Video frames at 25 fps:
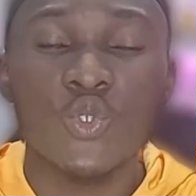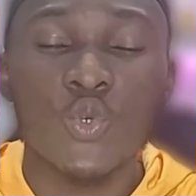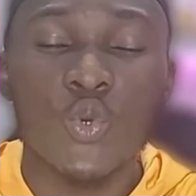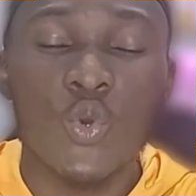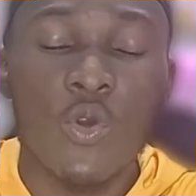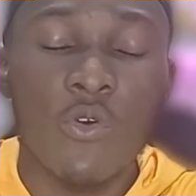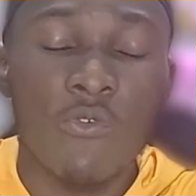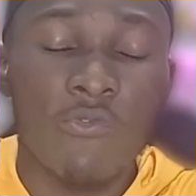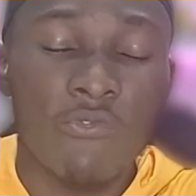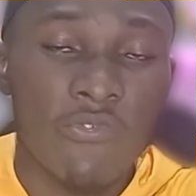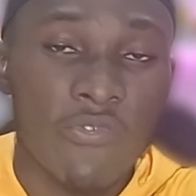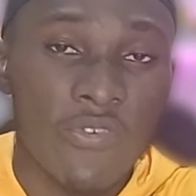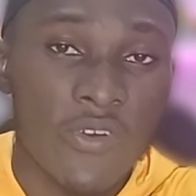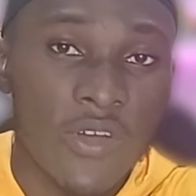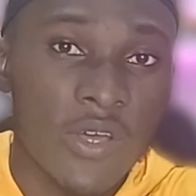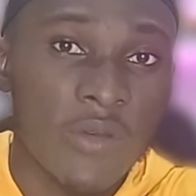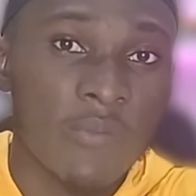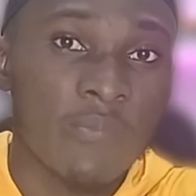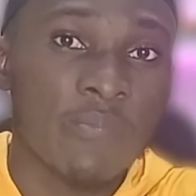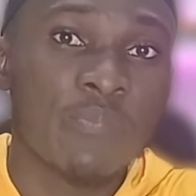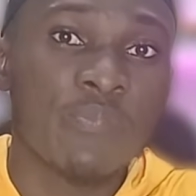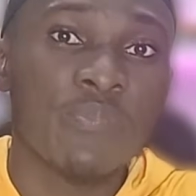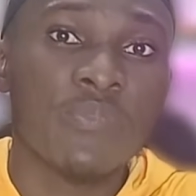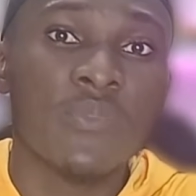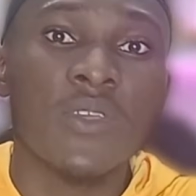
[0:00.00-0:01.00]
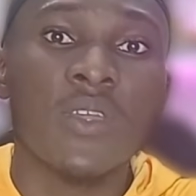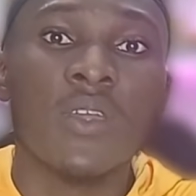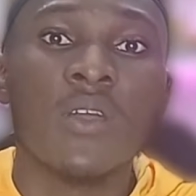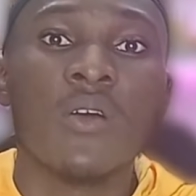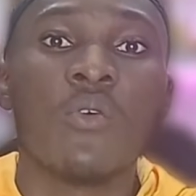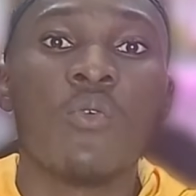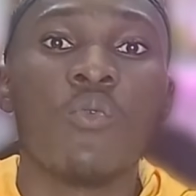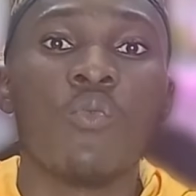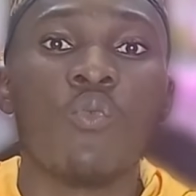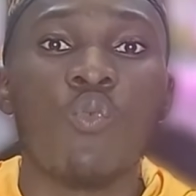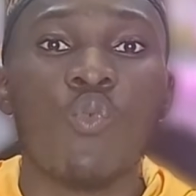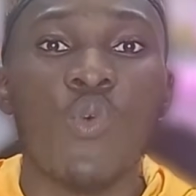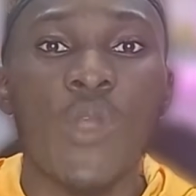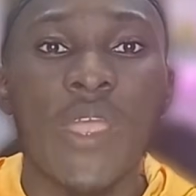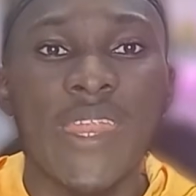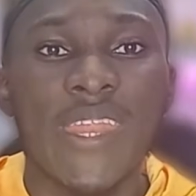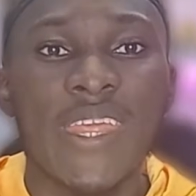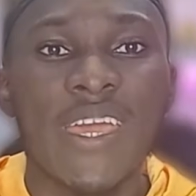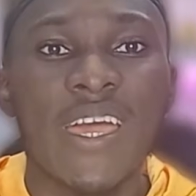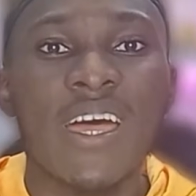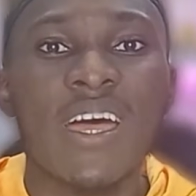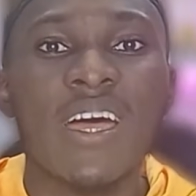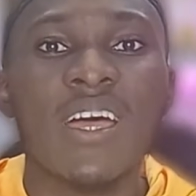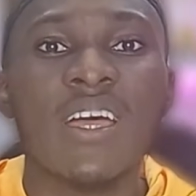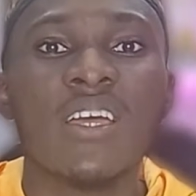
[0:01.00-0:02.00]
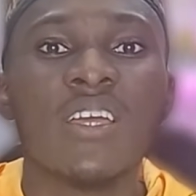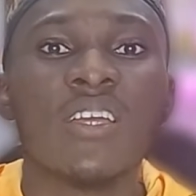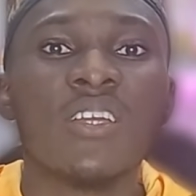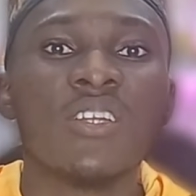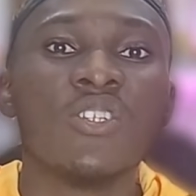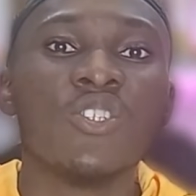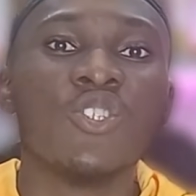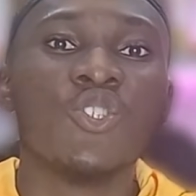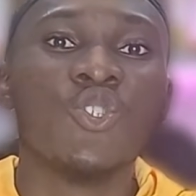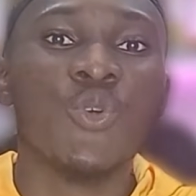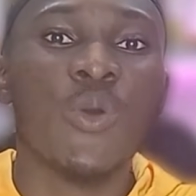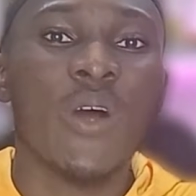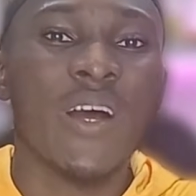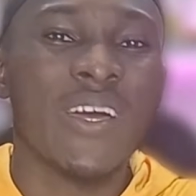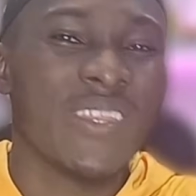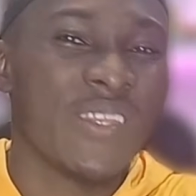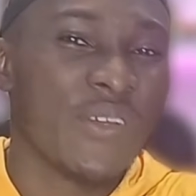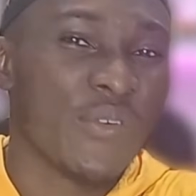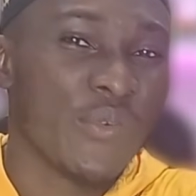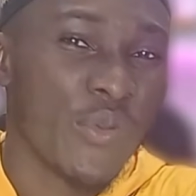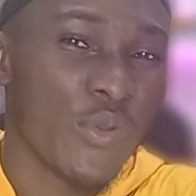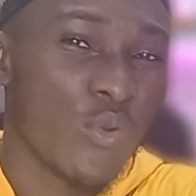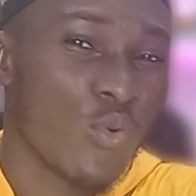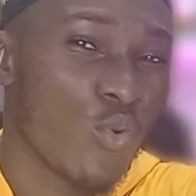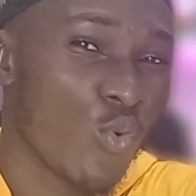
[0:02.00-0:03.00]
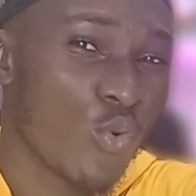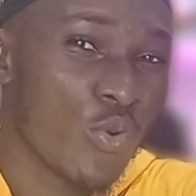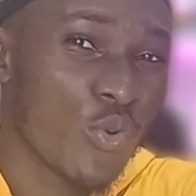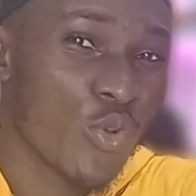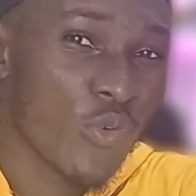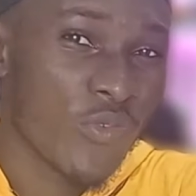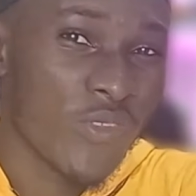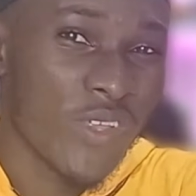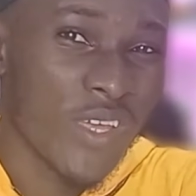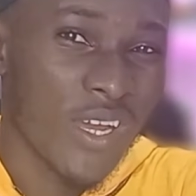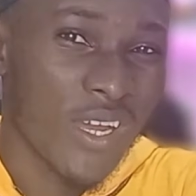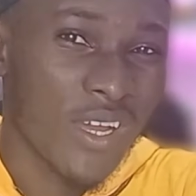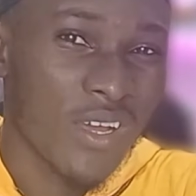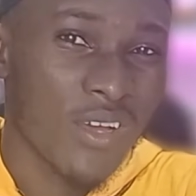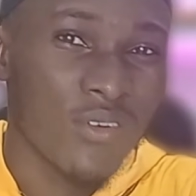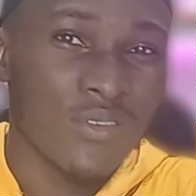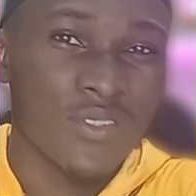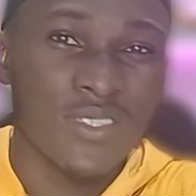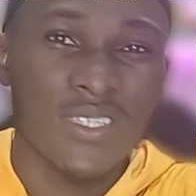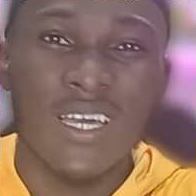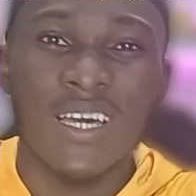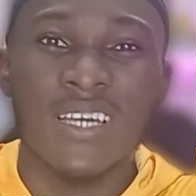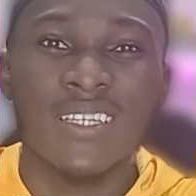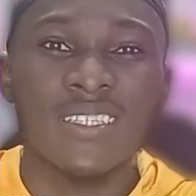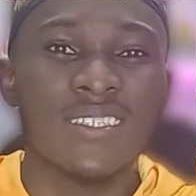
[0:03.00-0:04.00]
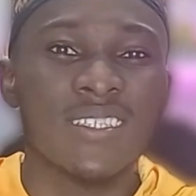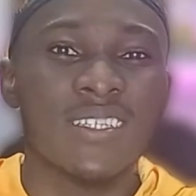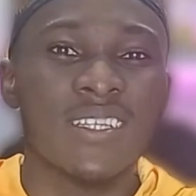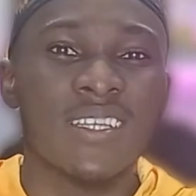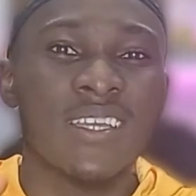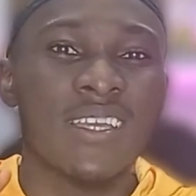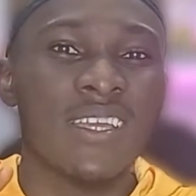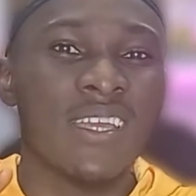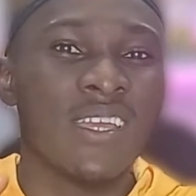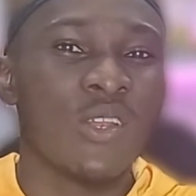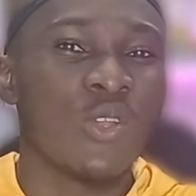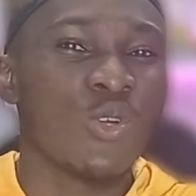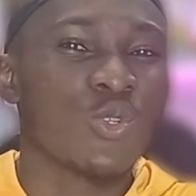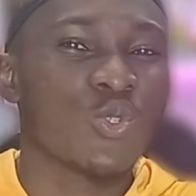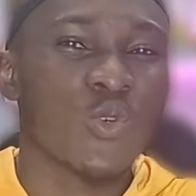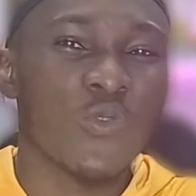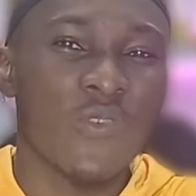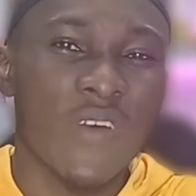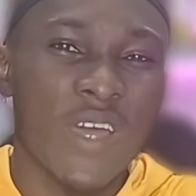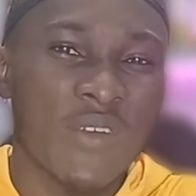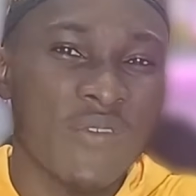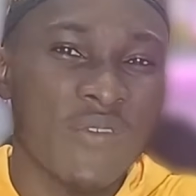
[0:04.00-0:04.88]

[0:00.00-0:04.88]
to confirm whether you are the real owner of the account, as a lot of